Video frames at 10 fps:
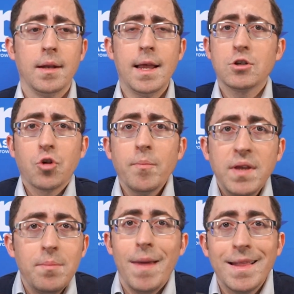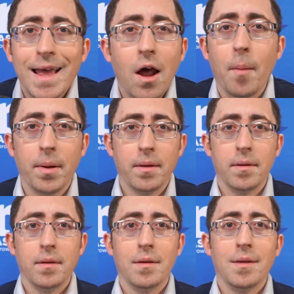Now, Trump didn't make that up.
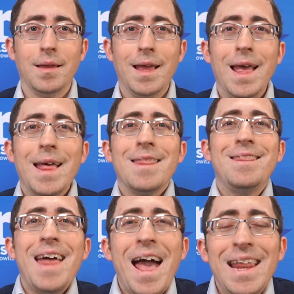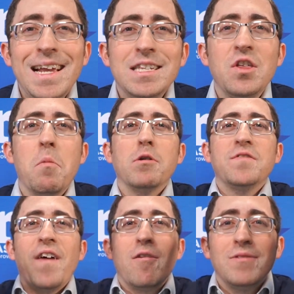That is the
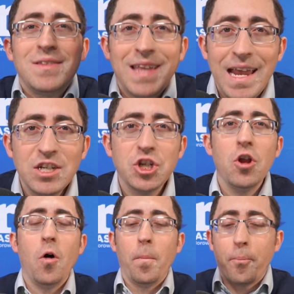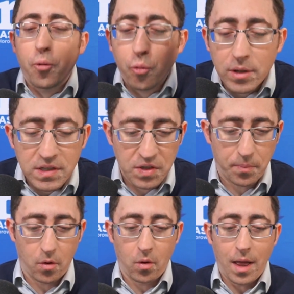most foundational
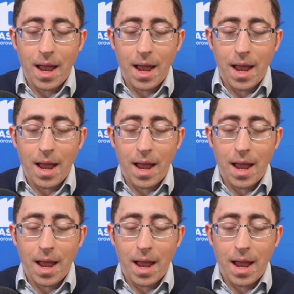principle.